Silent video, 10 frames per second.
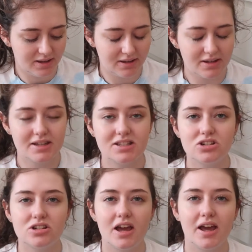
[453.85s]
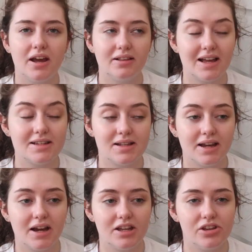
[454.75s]
Last
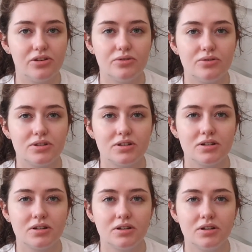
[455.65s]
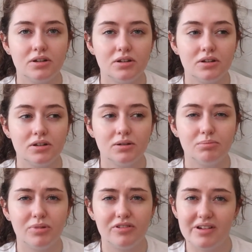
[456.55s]
night I used
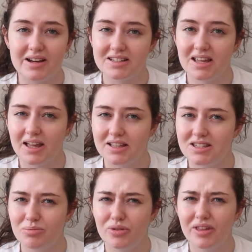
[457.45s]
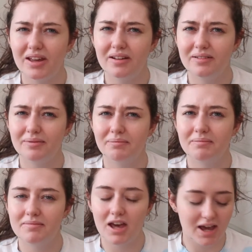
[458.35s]
Perfecting and Smoothing.
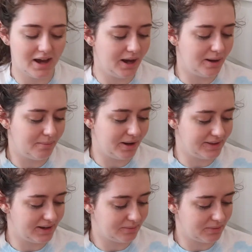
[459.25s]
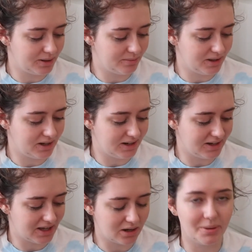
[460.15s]
I think it might have been in a
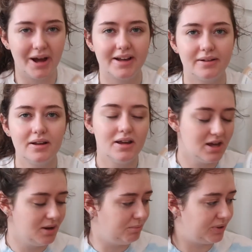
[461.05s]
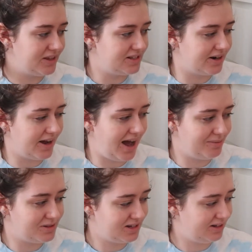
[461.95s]
yellow packet, but these are
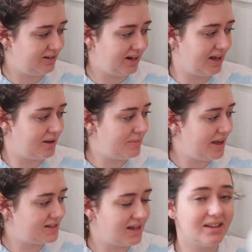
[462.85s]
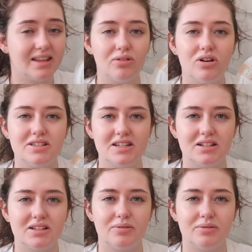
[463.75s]
absolutely amazing. They were on deal.